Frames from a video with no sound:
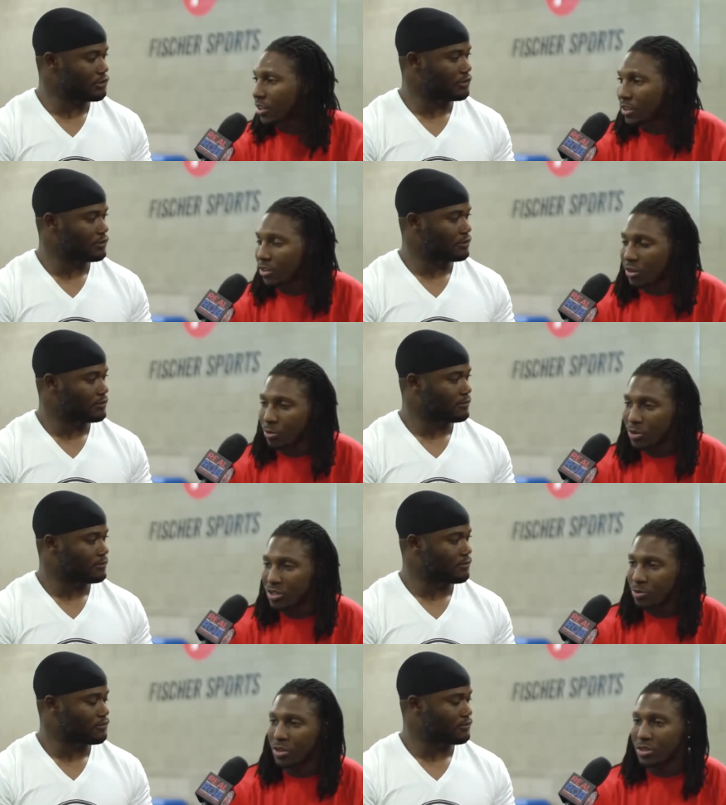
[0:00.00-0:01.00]
Speaker 1: You know
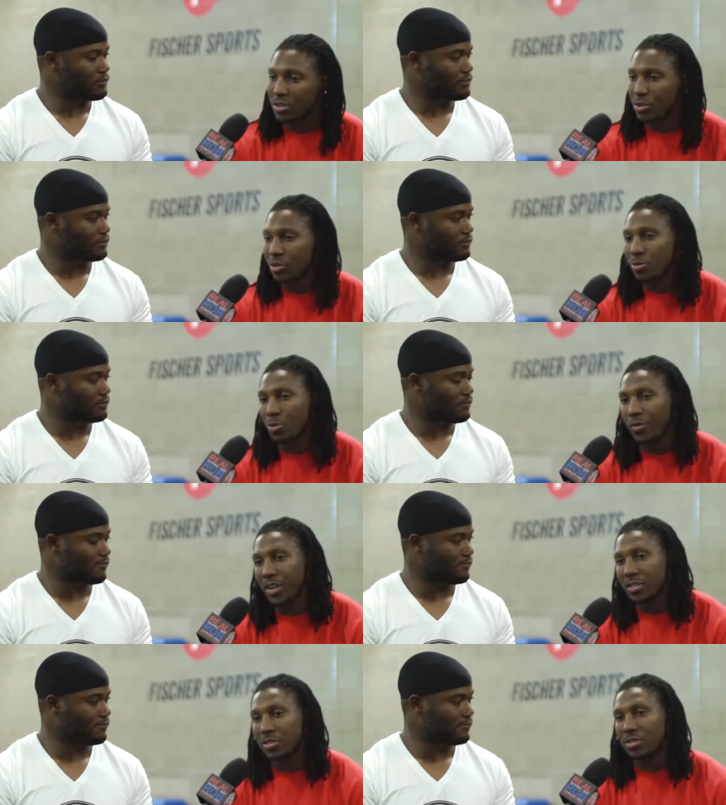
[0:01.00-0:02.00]
what you want to do and what
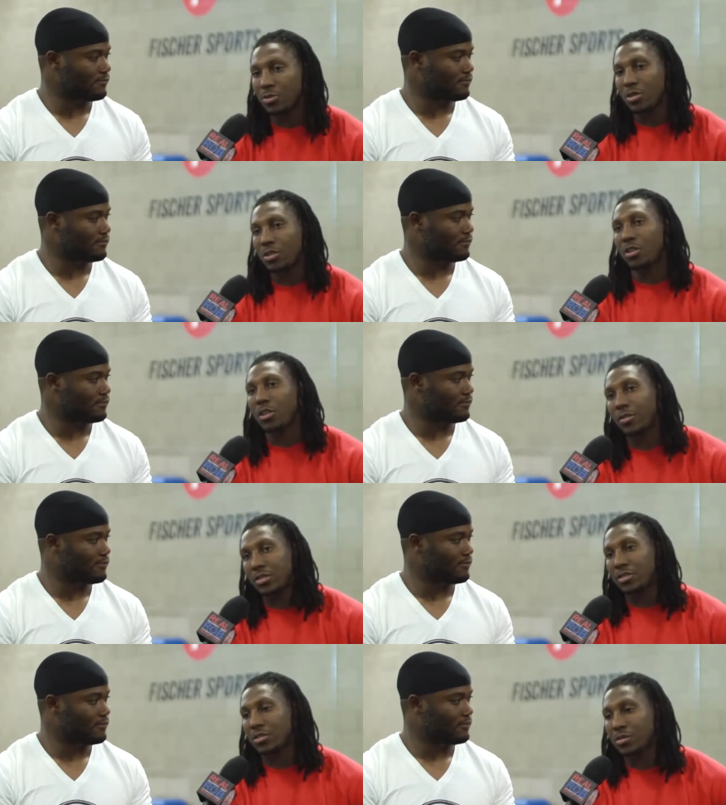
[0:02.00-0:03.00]
ventures you want to go off
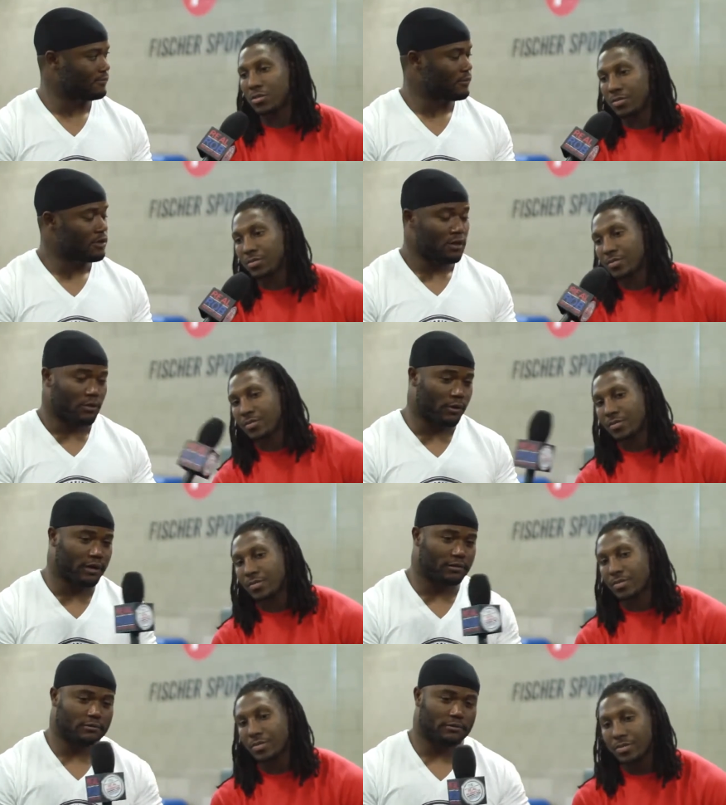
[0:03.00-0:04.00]
into.
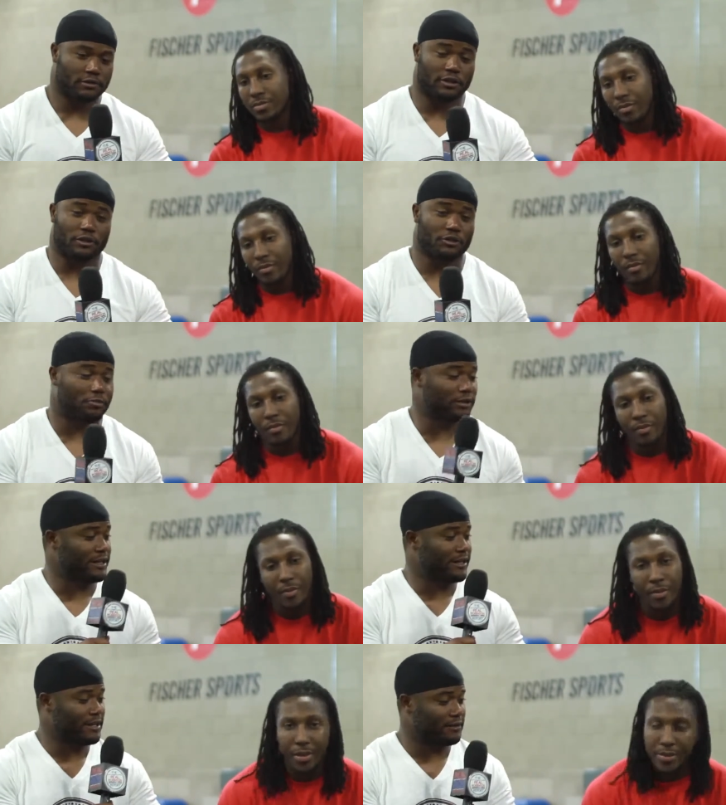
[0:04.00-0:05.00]
Well, you know, you play
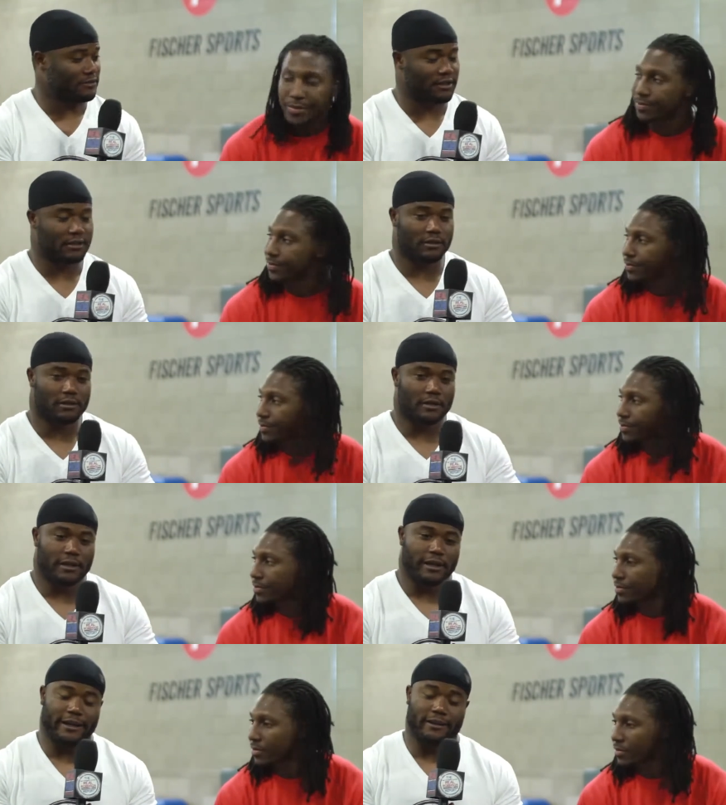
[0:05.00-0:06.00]
in the NFC,
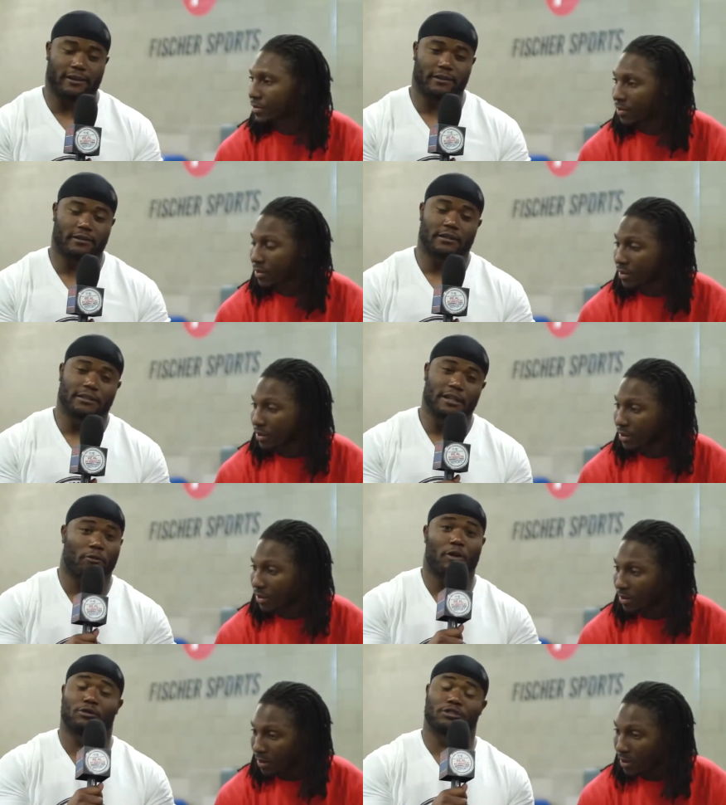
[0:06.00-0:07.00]
Speaker 2: and uh, the
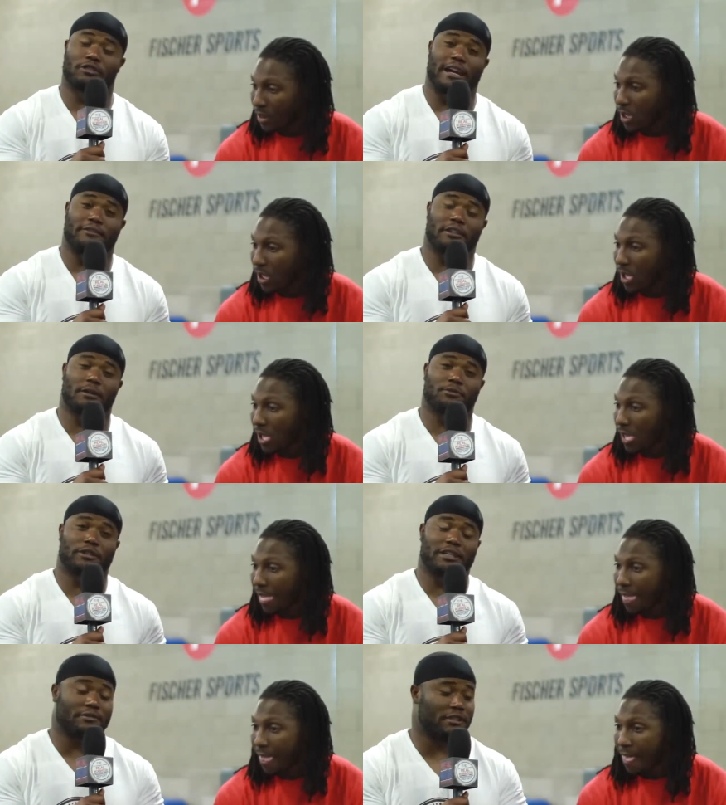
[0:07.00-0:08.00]
road was going to have to come through
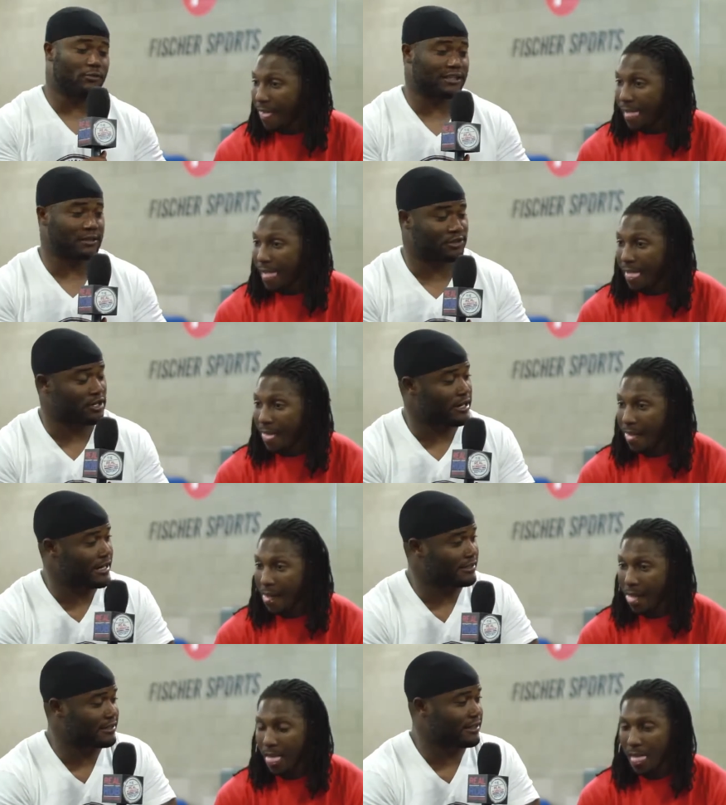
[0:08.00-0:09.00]
the NFC West. I'm sorry I
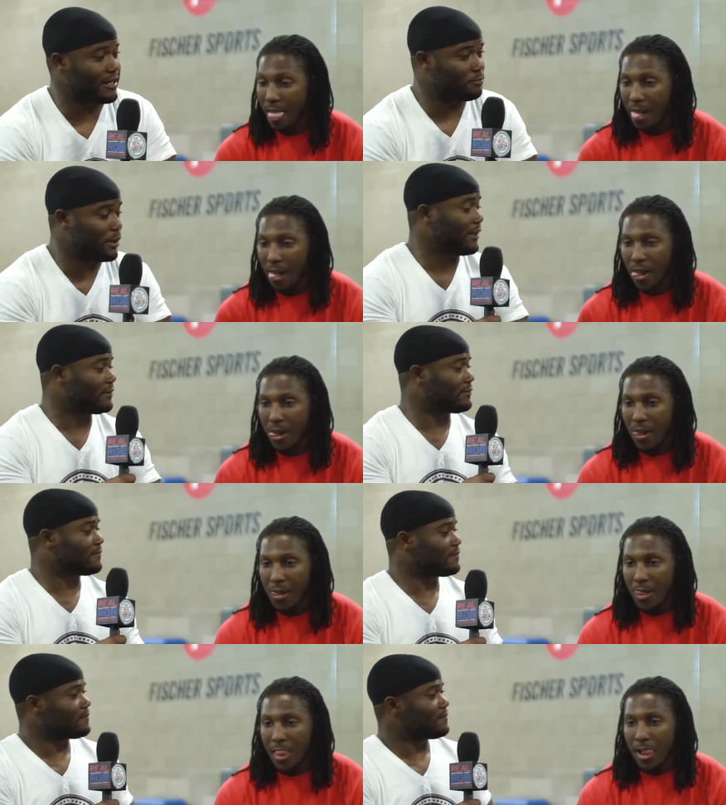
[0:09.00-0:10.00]
had to say that, but
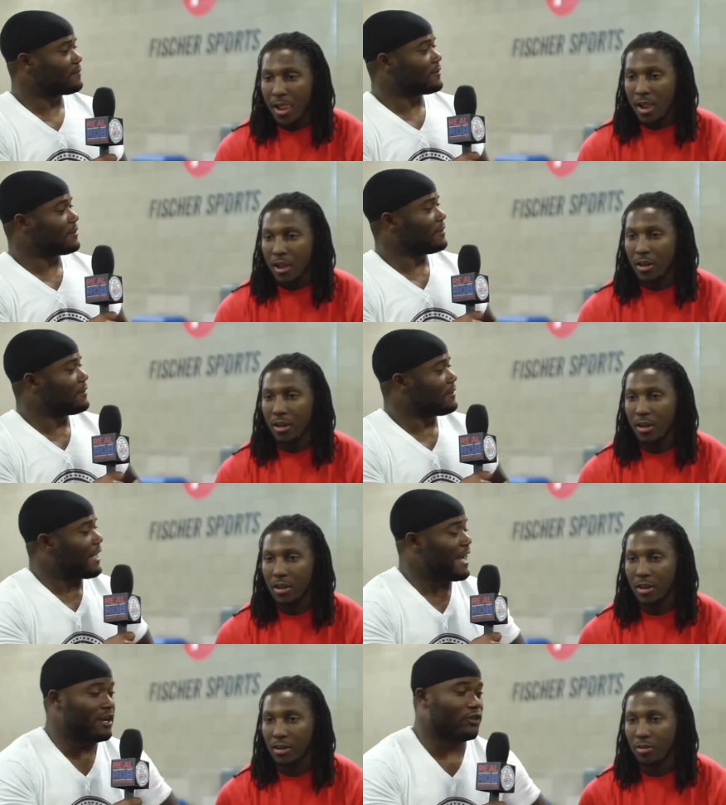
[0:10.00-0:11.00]

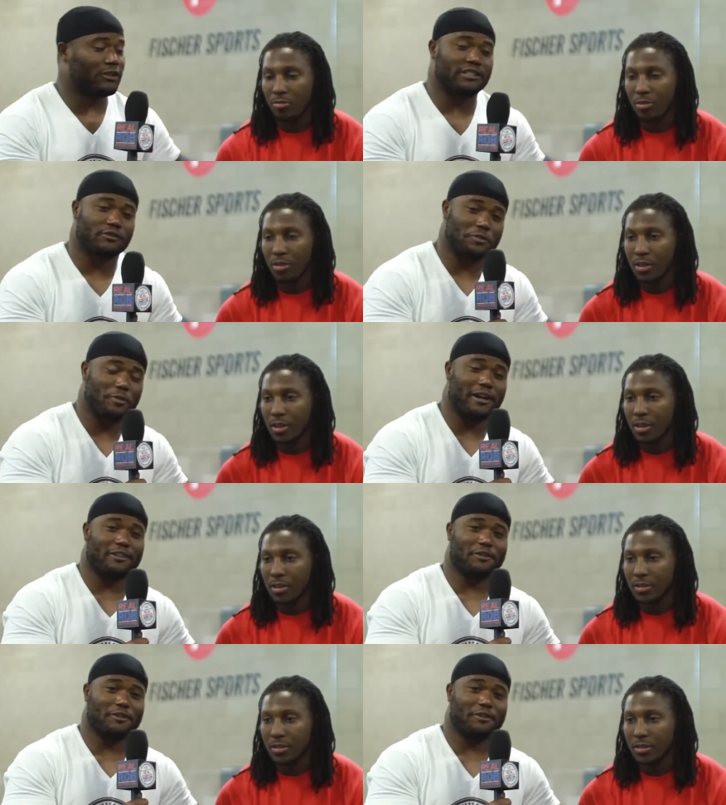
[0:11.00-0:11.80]
I ain't going to let you respond